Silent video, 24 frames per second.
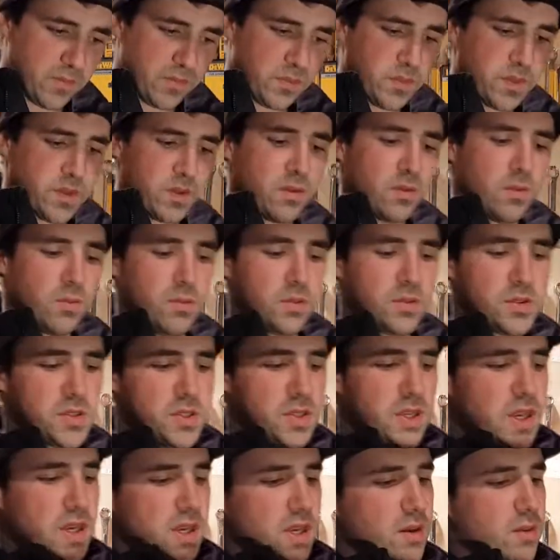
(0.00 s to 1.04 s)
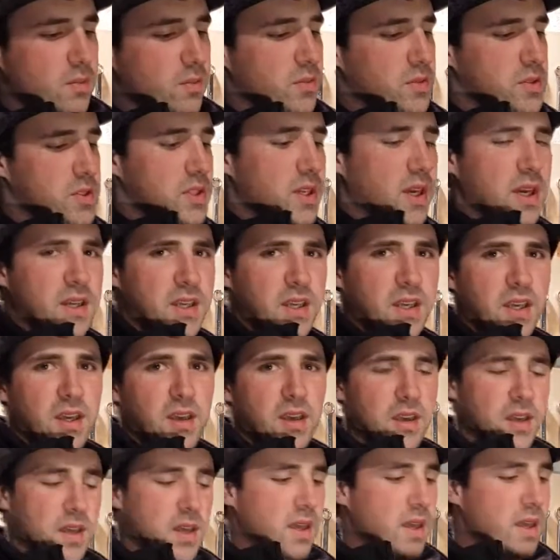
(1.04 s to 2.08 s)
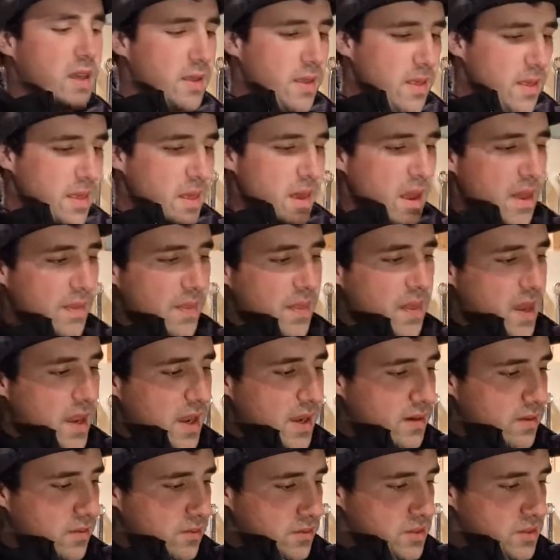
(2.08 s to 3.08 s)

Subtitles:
we'll start here at the handle.